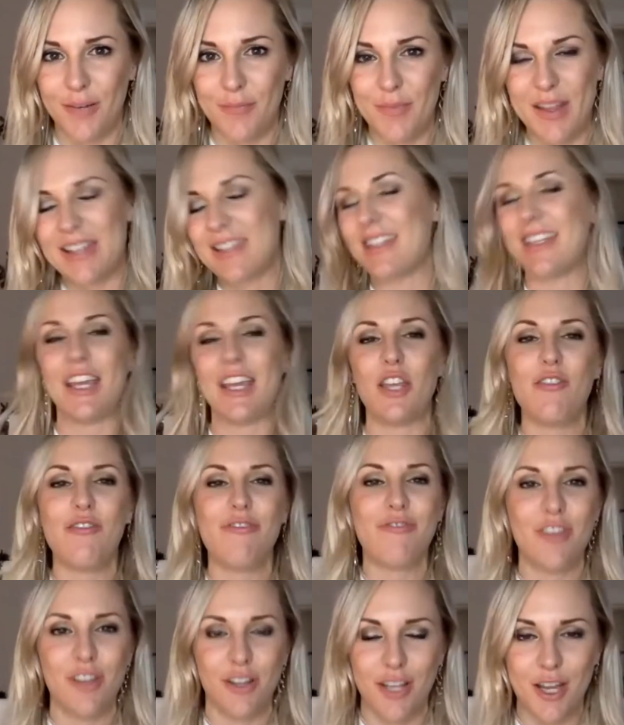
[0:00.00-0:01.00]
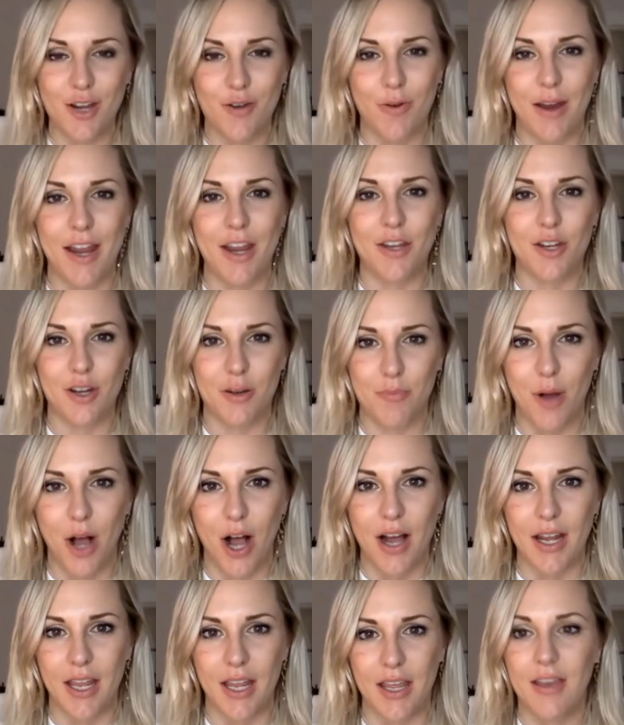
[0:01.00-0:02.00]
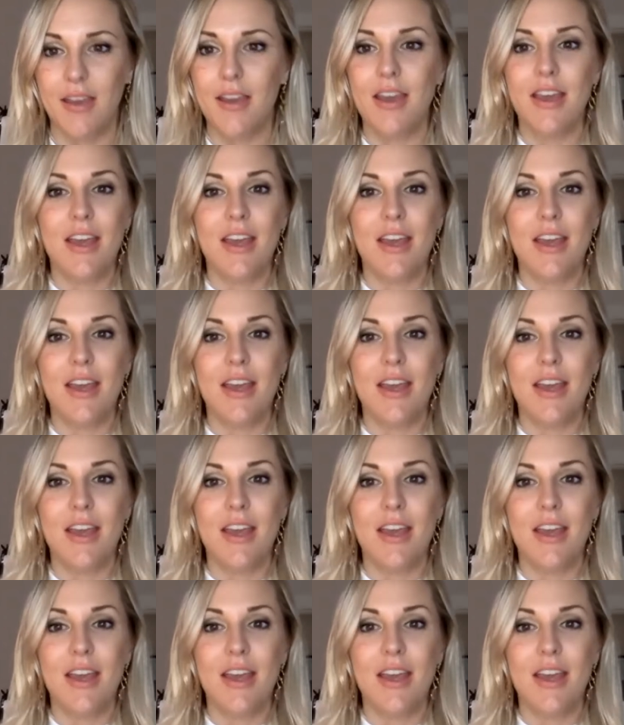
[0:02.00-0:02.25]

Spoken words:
It's to get you feeling great in your body